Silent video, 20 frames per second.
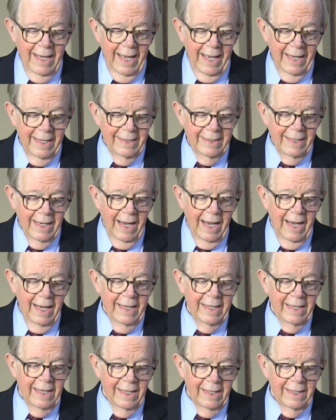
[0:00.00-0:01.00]
And
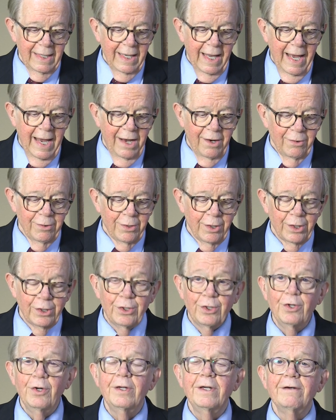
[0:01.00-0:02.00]
I allow the
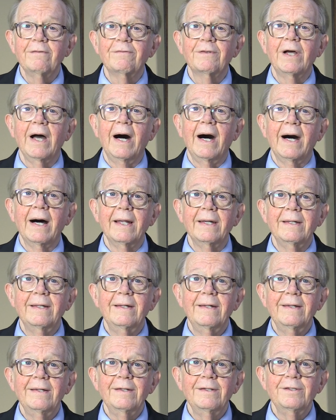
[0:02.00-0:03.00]
good of God
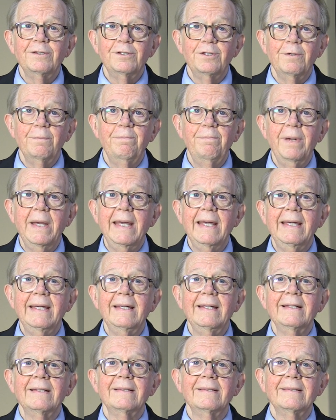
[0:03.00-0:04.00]
to
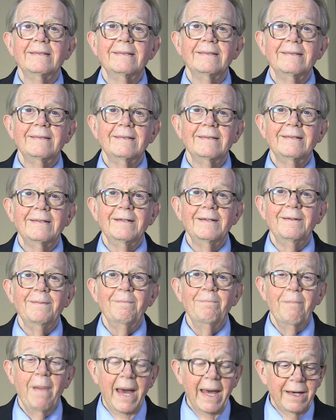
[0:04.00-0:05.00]
be
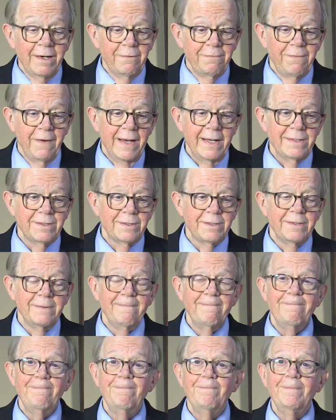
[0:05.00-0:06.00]
manifest
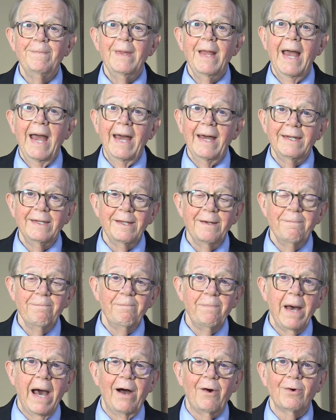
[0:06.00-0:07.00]
and
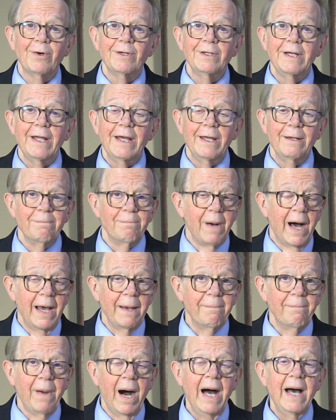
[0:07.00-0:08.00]
empowered in my
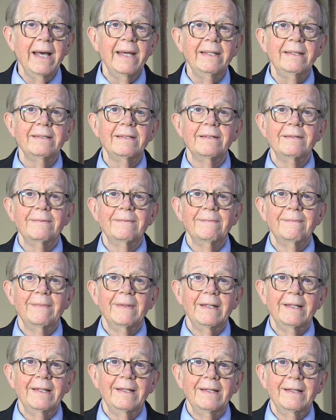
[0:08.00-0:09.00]
mind,
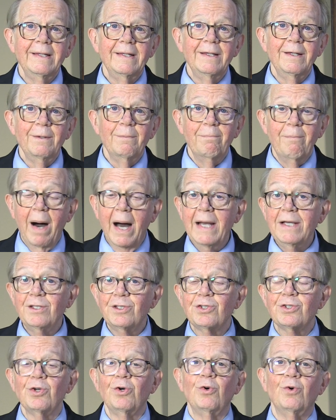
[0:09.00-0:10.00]
my
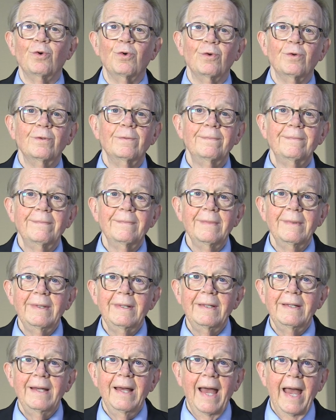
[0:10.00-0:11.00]
soul,
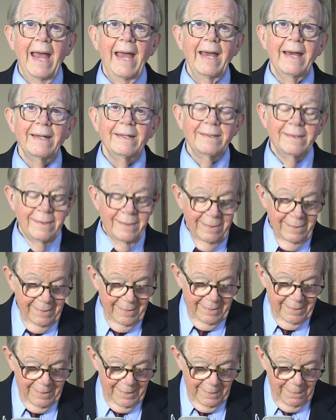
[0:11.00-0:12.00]
and
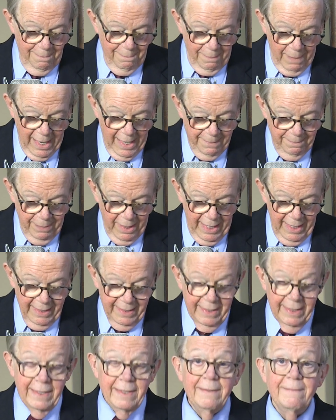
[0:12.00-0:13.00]
my
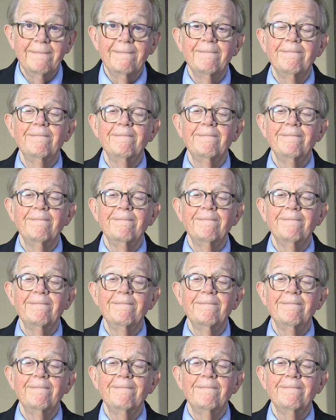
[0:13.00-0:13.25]
body.